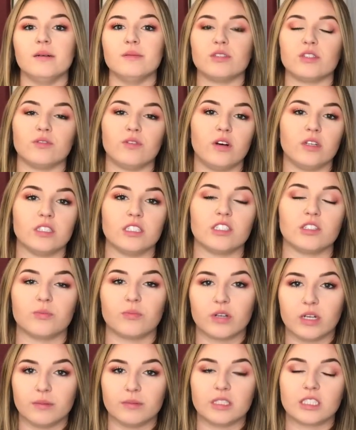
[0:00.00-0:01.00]
So falsies are
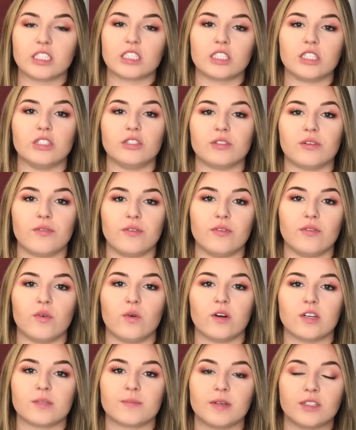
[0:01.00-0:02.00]
pretty much exclusively
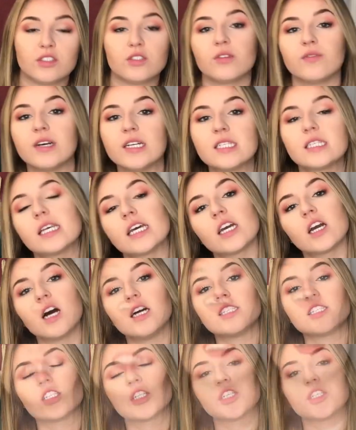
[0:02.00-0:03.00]
for special events like
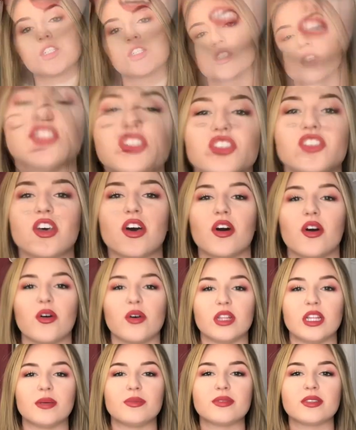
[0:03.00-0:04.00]
concerts. Alright,
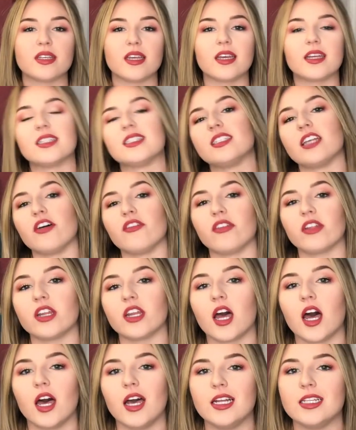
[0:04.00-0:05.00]
so lipstick is definitely
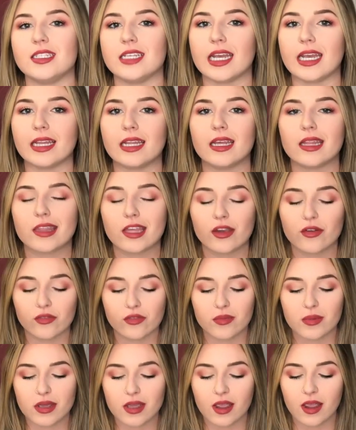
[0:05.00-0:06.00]
not a daily thing
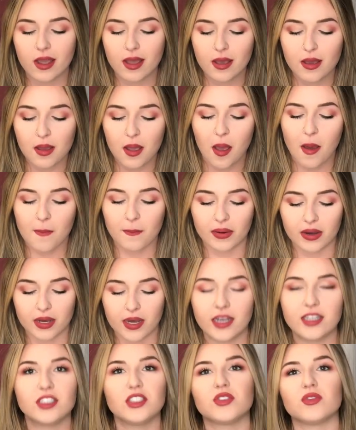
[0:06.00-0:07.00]
for me,
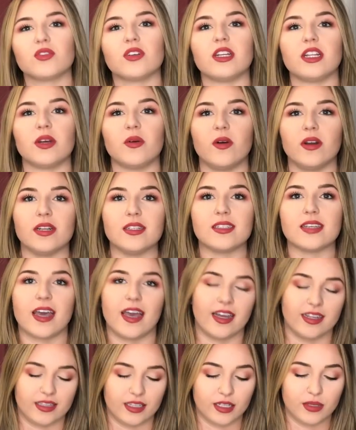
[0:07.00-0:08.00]
but I just really wanted to
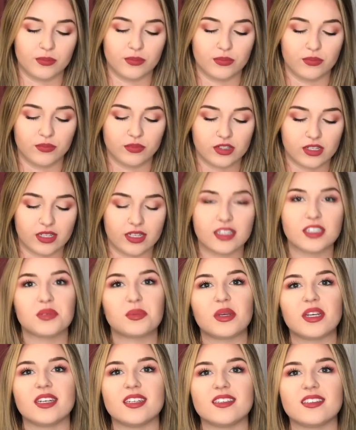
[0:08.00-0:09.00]
add lip to this
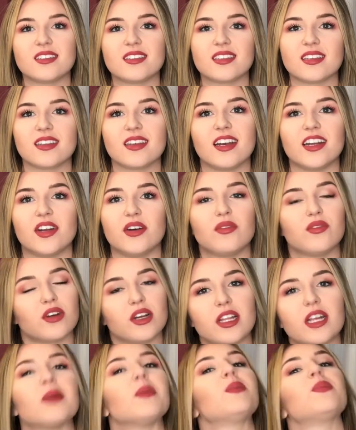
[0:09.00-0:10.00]
because I know for
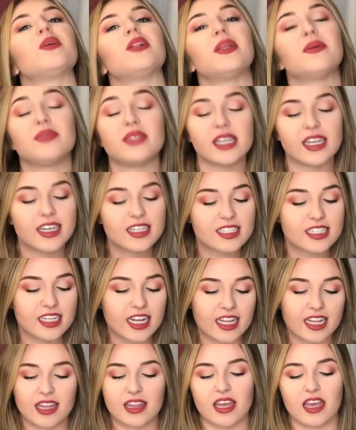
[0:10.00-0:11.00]
a lot of people lipstick is a
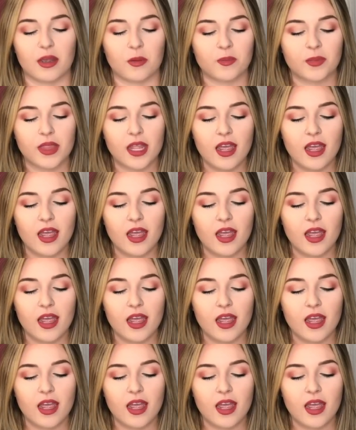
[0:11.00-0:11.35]
daily thing.